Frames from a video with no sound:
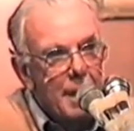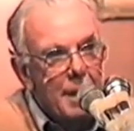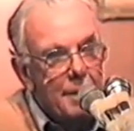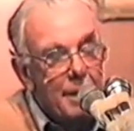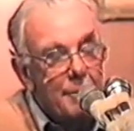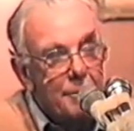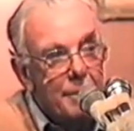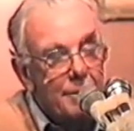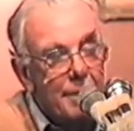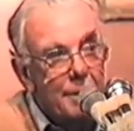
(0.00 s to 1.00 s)
And that was
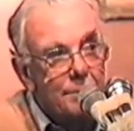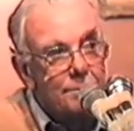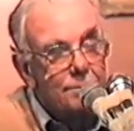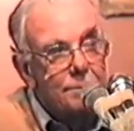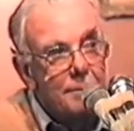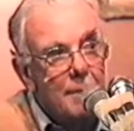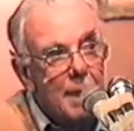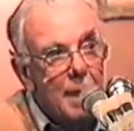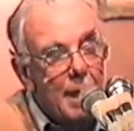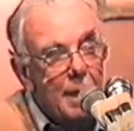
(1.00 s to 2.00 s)
really fun.
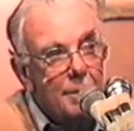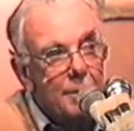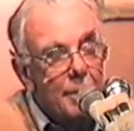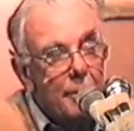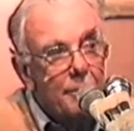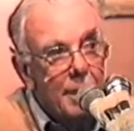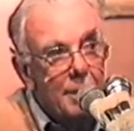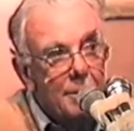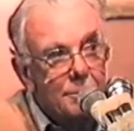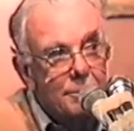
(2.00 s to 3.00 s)
And the whole
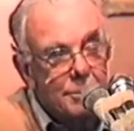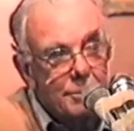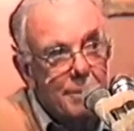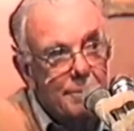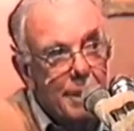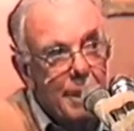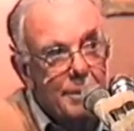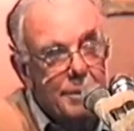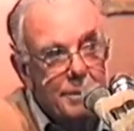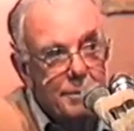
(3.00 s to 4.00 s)
thing was great fun,
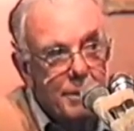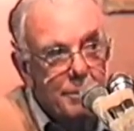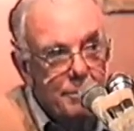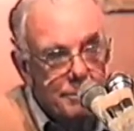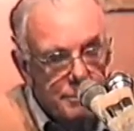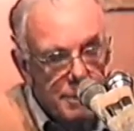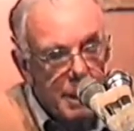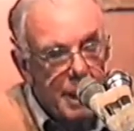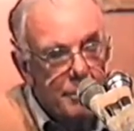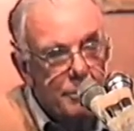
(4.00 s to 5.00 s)
actually. So,
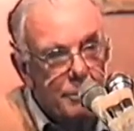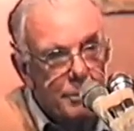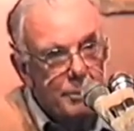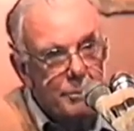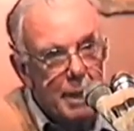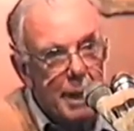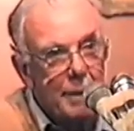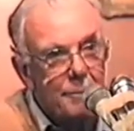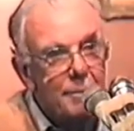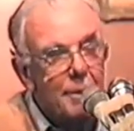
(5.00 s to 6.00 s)
again, all the usual
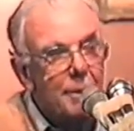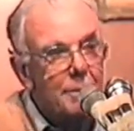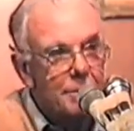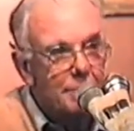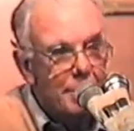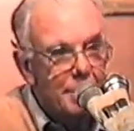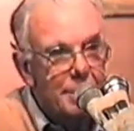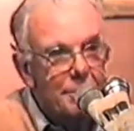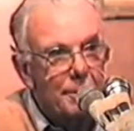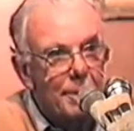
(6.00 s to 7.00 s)
act, you know, the meeting
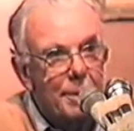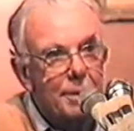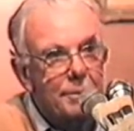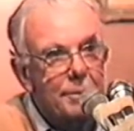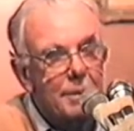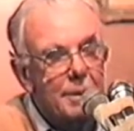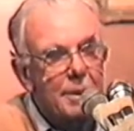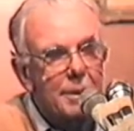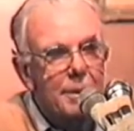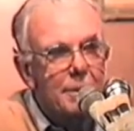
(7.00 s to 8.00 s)
everybody and so on.
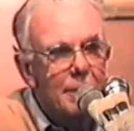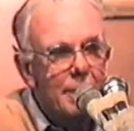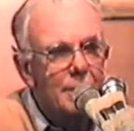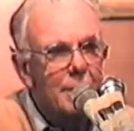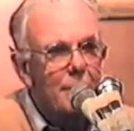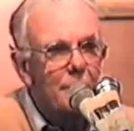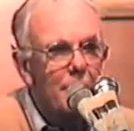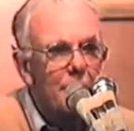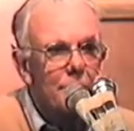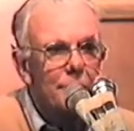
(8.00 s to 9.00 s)
And they're a great crowd of
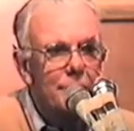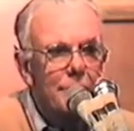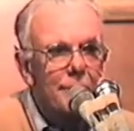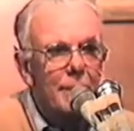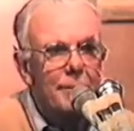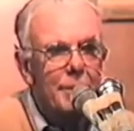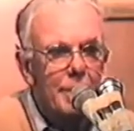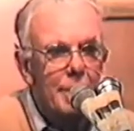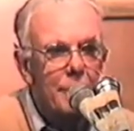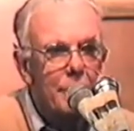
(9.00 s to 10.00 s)
people, terrific. I mean,
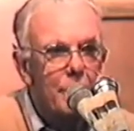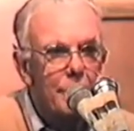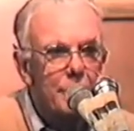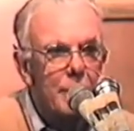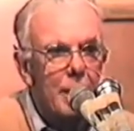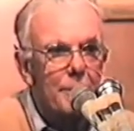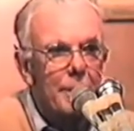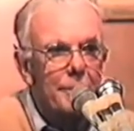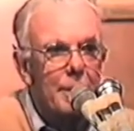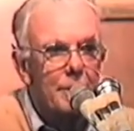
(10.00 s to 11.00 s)
they're the newest club,
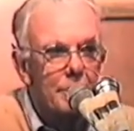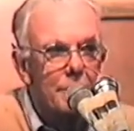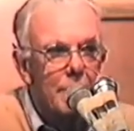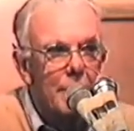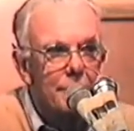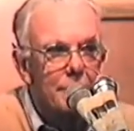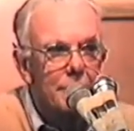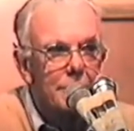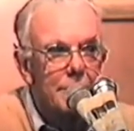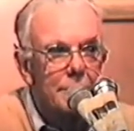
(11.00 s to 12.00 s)
I think, Newcastle, in